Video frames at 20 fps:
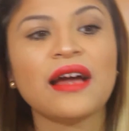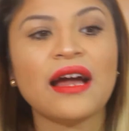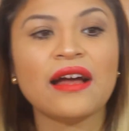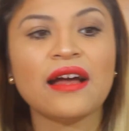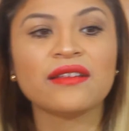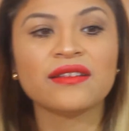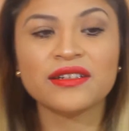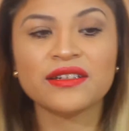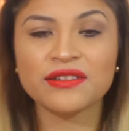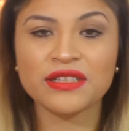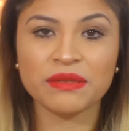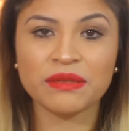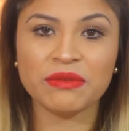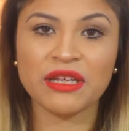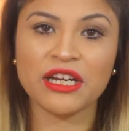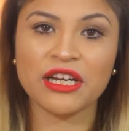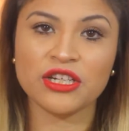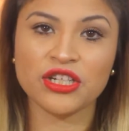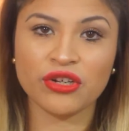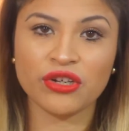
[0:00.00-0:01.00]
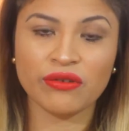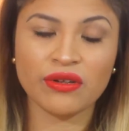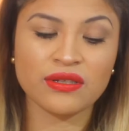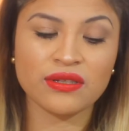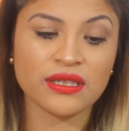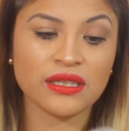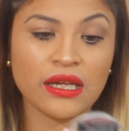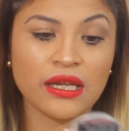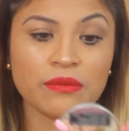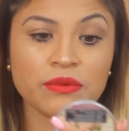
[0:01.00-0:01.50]
A little tip that I shared on
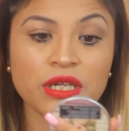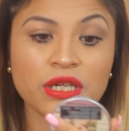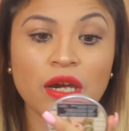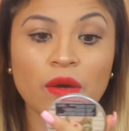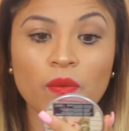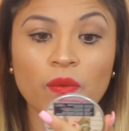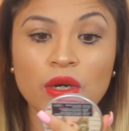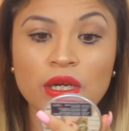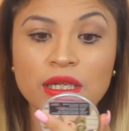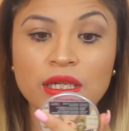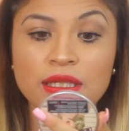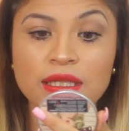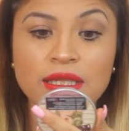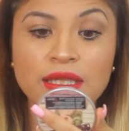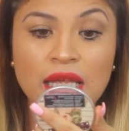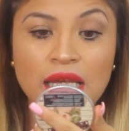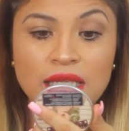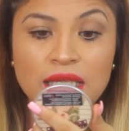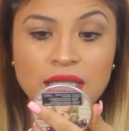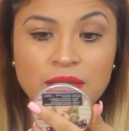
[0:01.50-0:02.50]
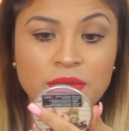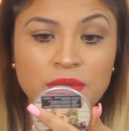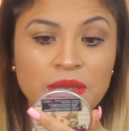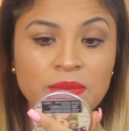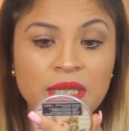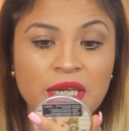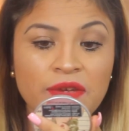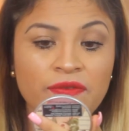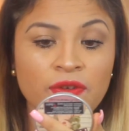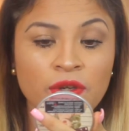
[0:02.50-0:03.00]
Snapchat was that
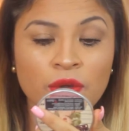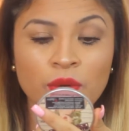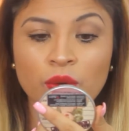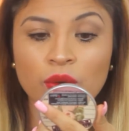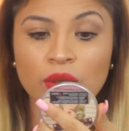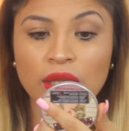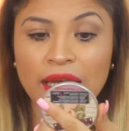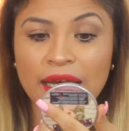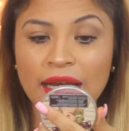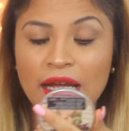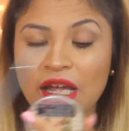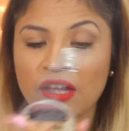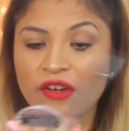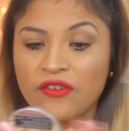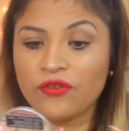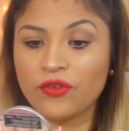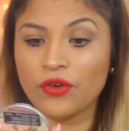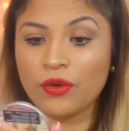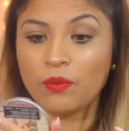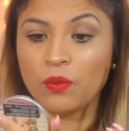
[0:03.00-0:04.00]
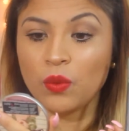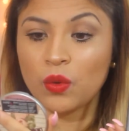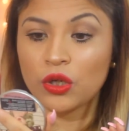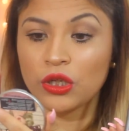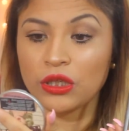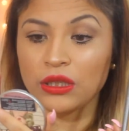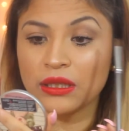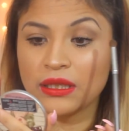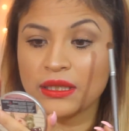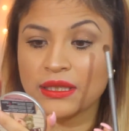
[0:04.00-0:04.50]
sometimes I feel like I have more
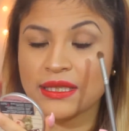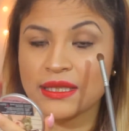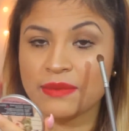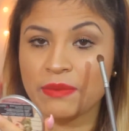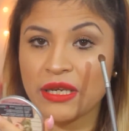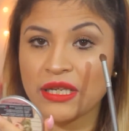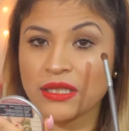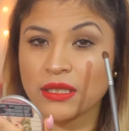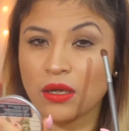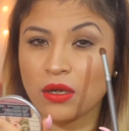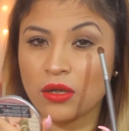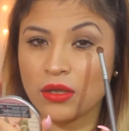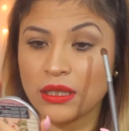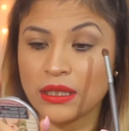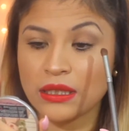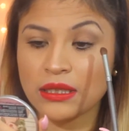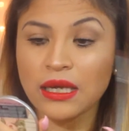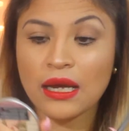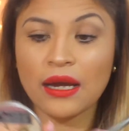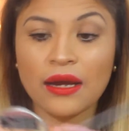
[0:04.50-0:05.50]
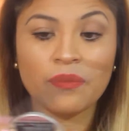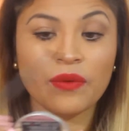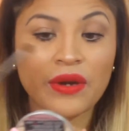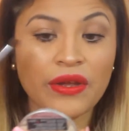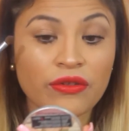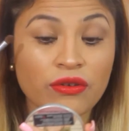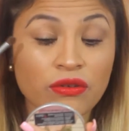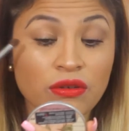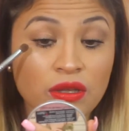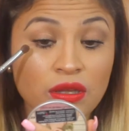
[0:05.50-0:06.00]
lid space on this eye
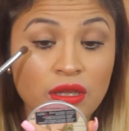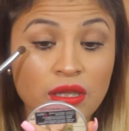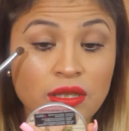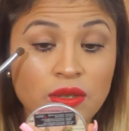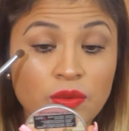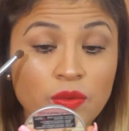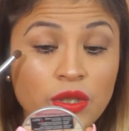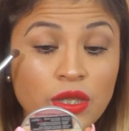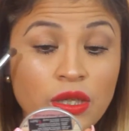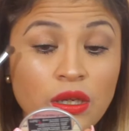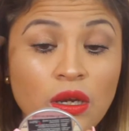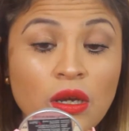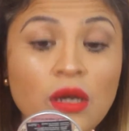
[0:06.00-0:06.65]
rather than this one.